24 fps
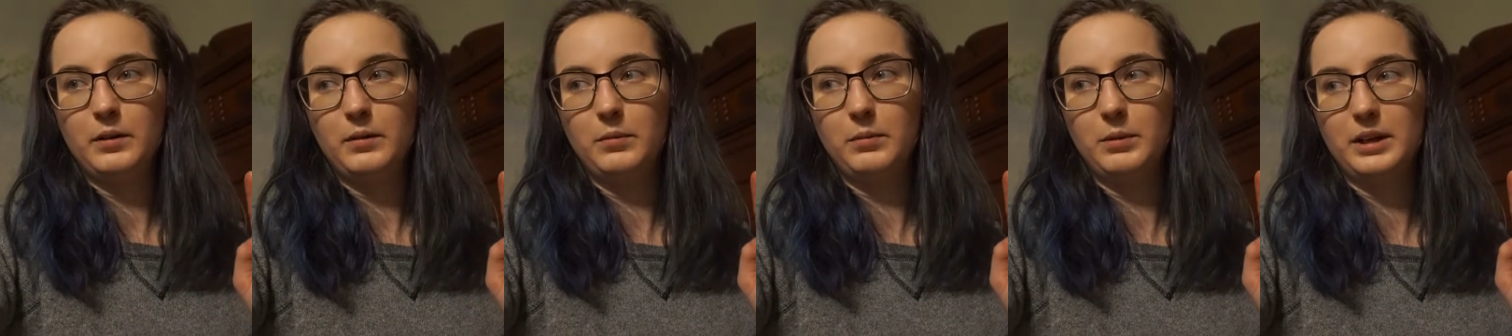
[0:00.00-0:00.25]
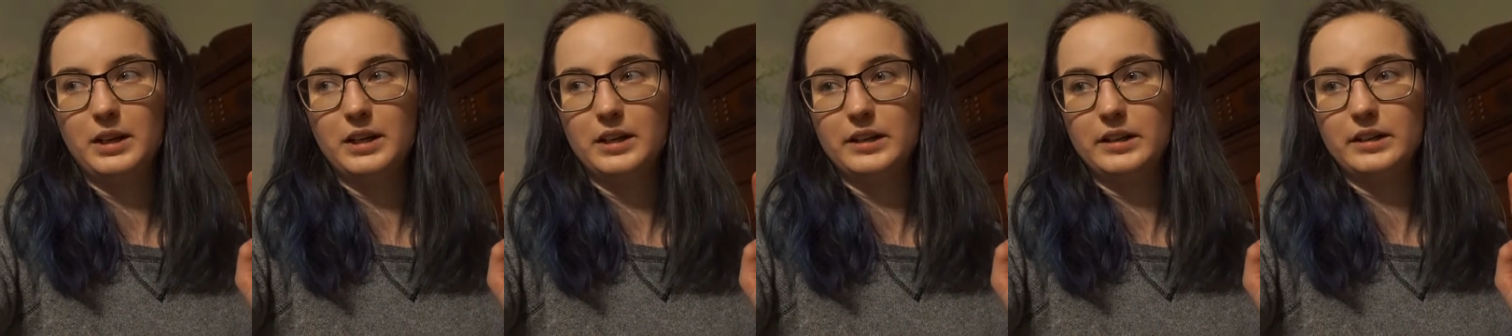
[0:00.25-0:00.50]

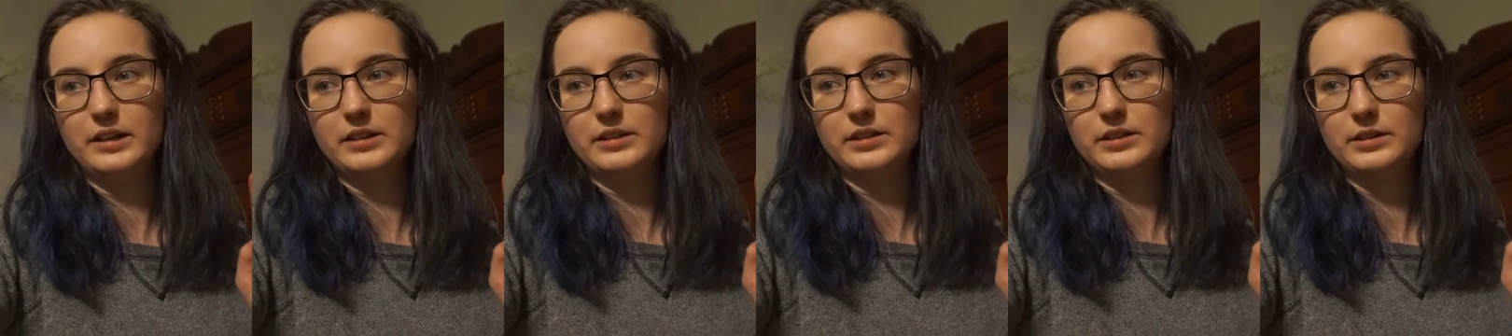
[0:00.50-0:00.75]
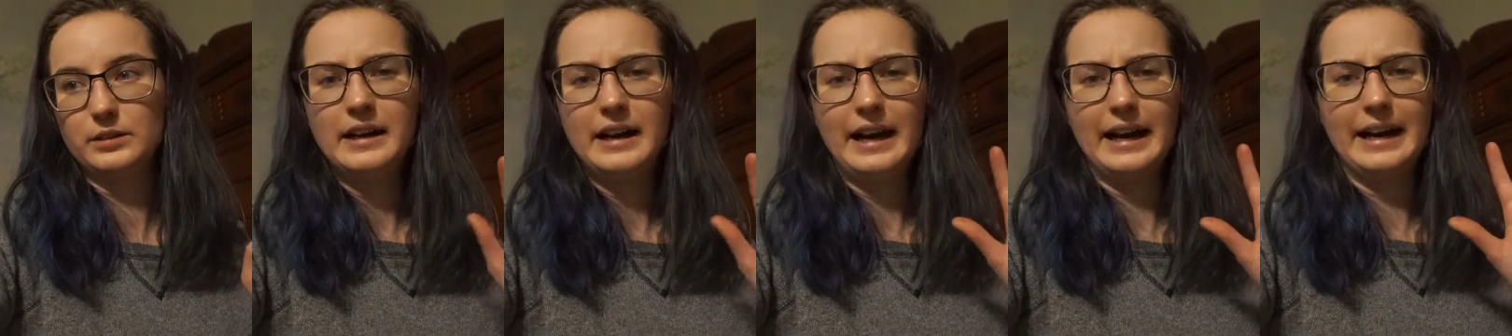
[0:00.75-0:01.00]

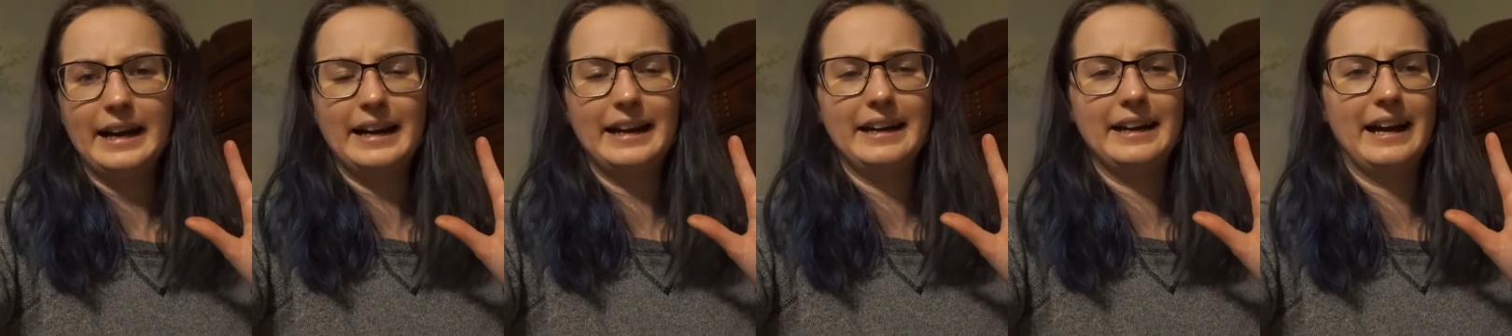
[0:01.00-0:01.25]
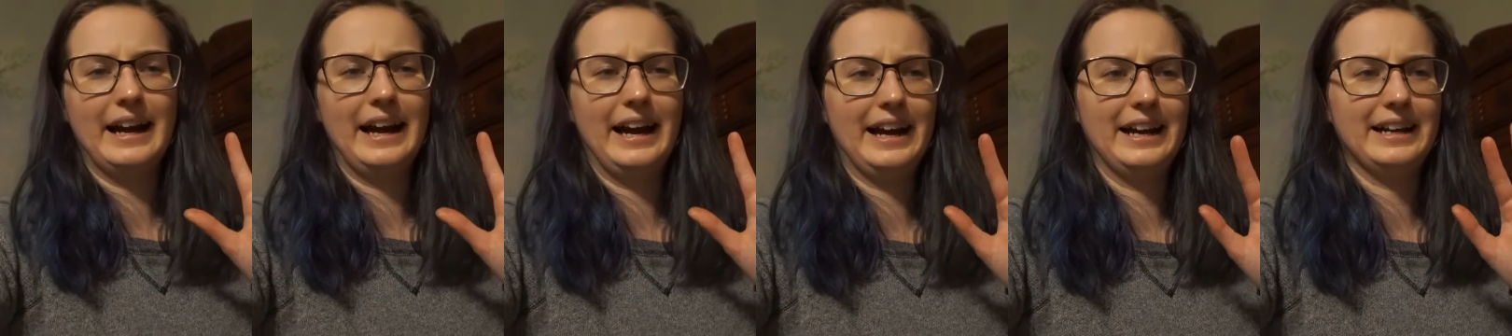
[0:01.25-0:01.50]
because I had
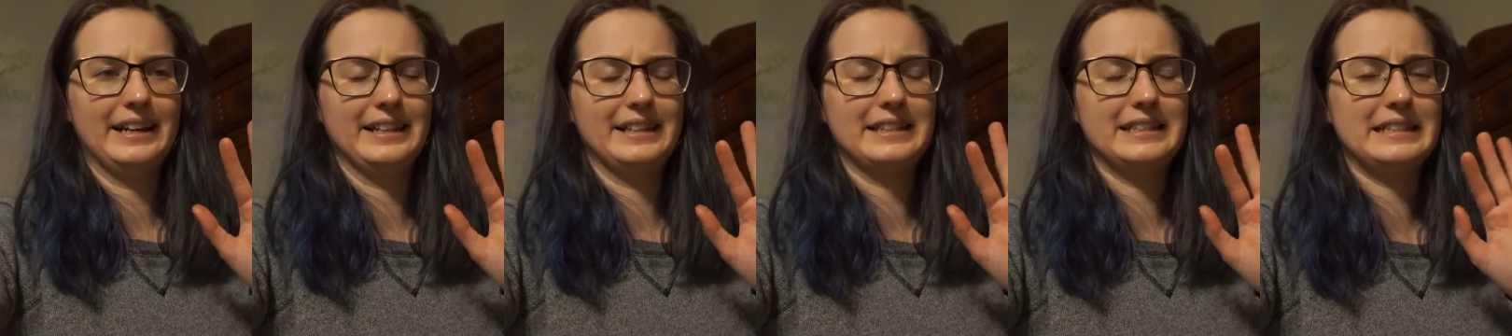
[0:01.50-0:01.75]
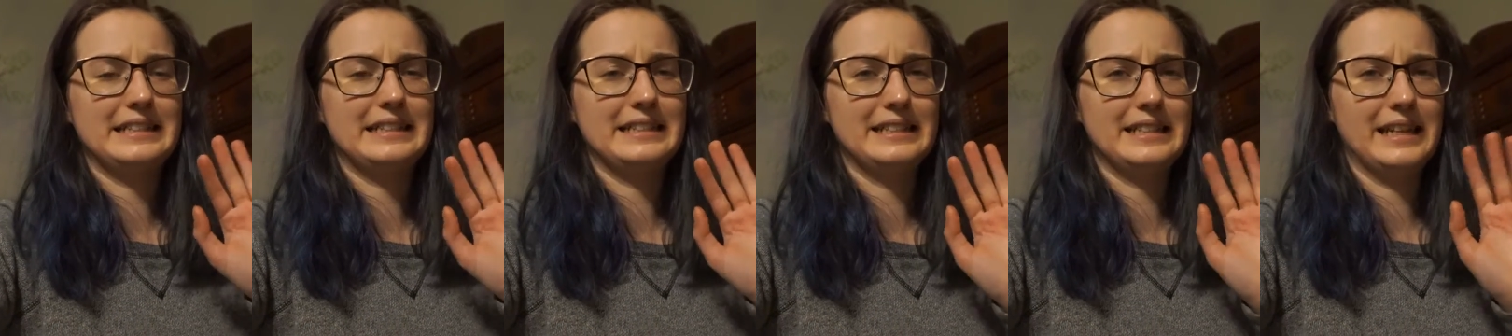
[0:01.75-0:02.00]
had
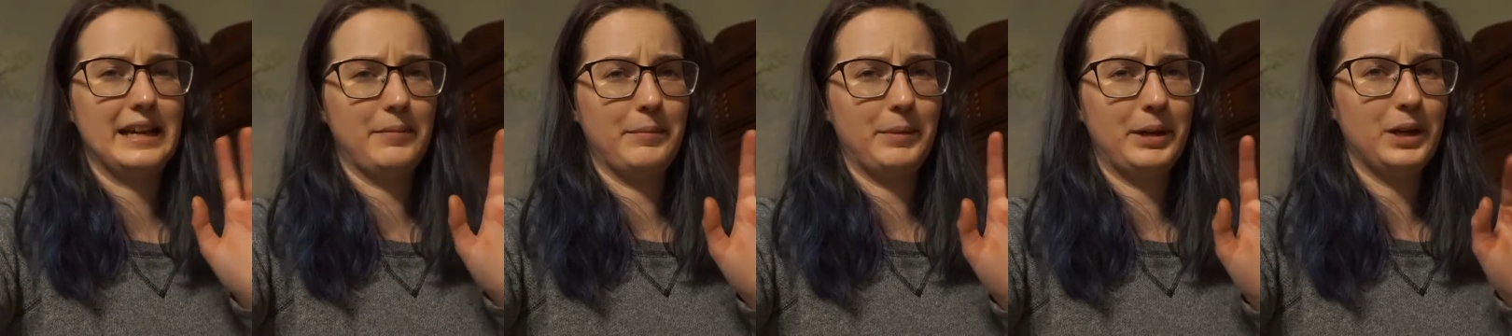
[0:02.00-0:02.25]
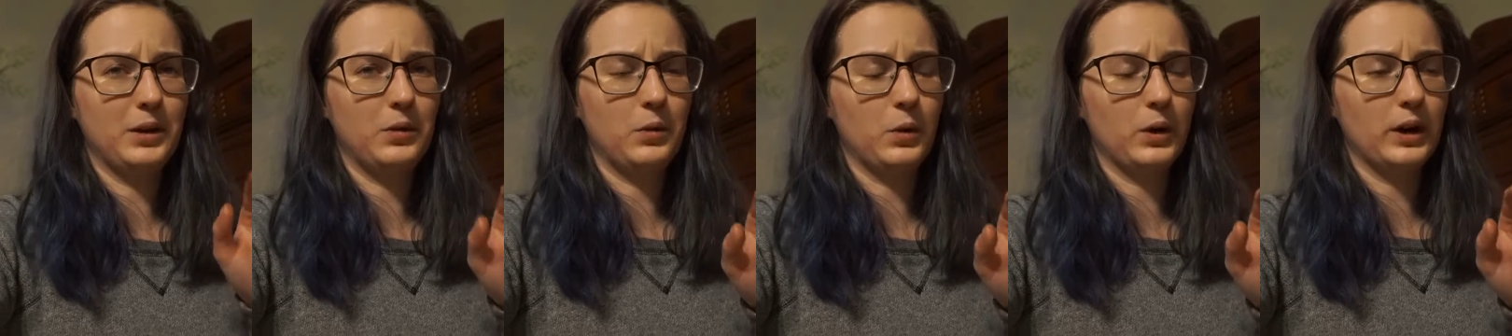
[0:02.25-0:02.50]
it
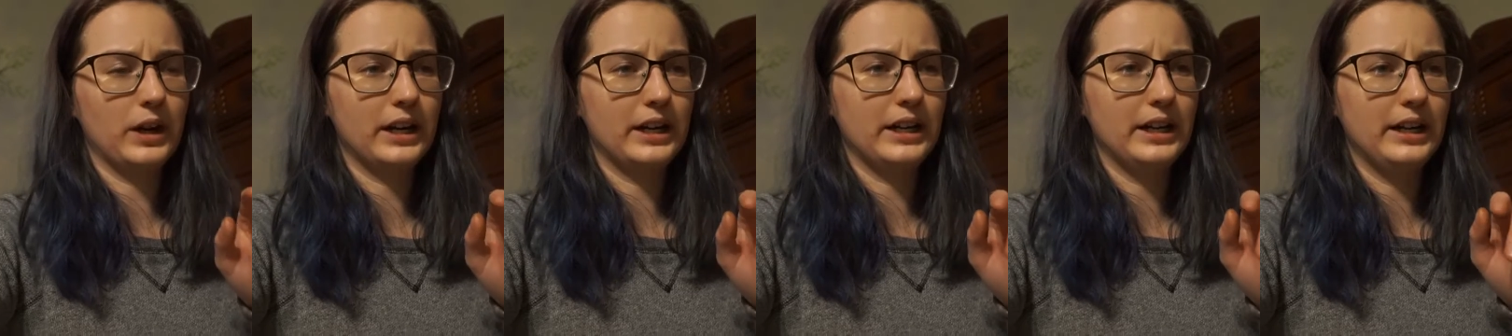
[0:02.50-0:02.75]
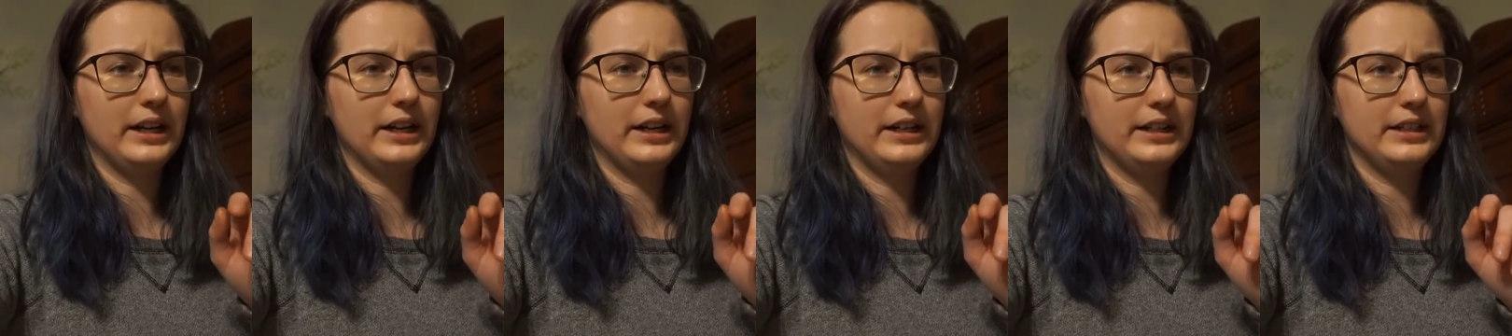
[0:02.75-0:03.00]

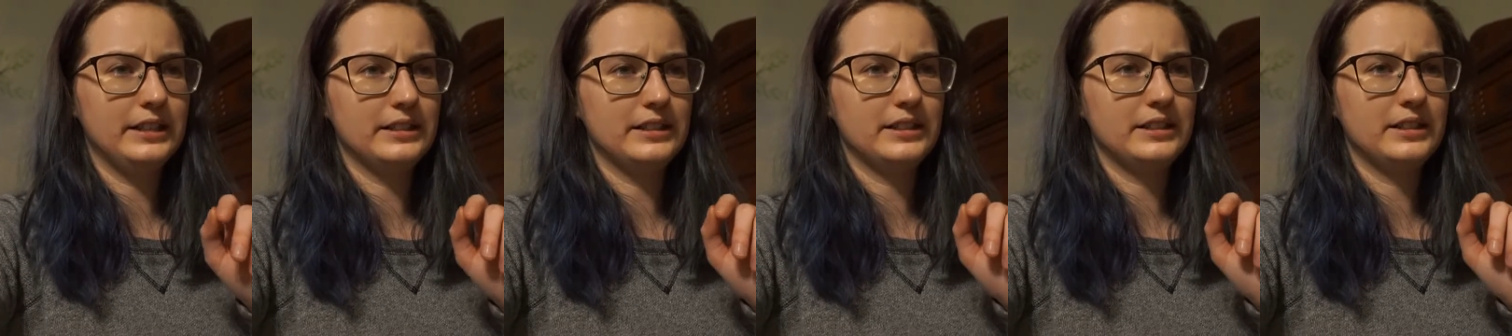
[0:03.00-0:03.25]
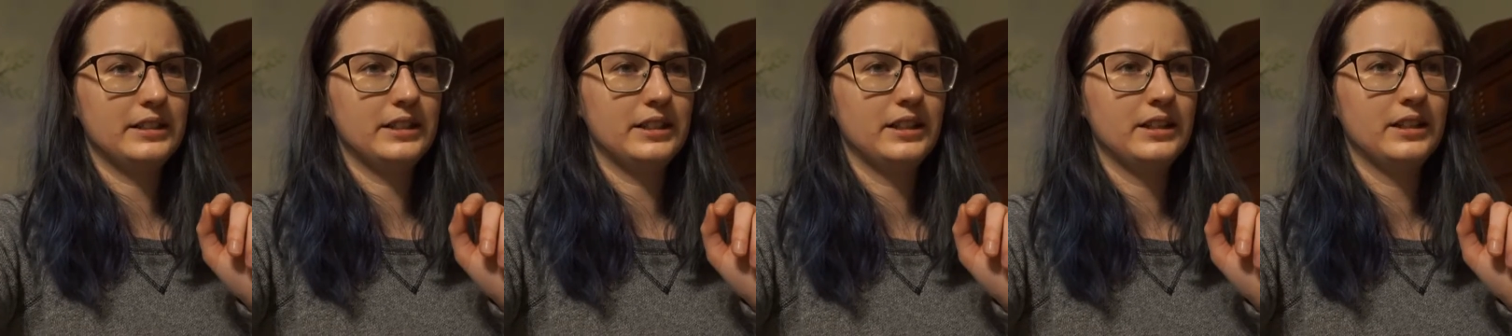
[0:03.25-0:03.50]

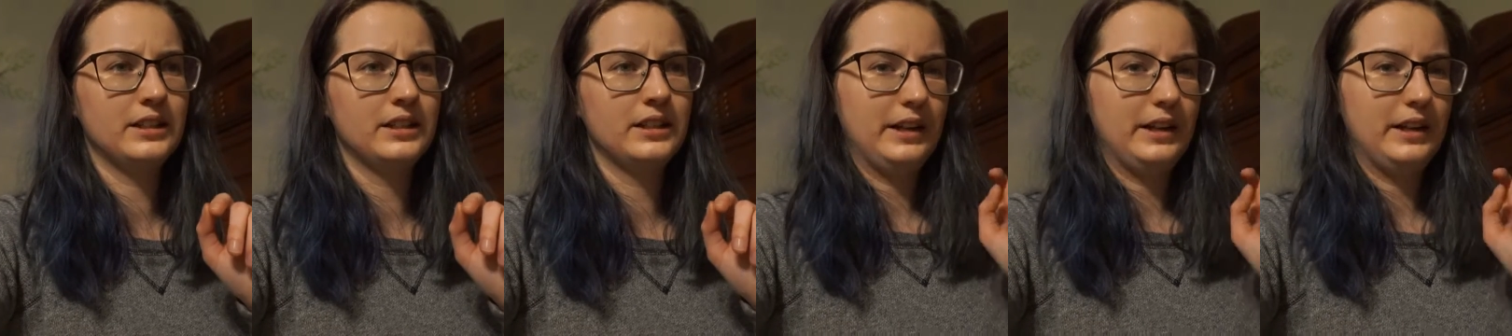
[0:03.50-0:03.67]
semi-organized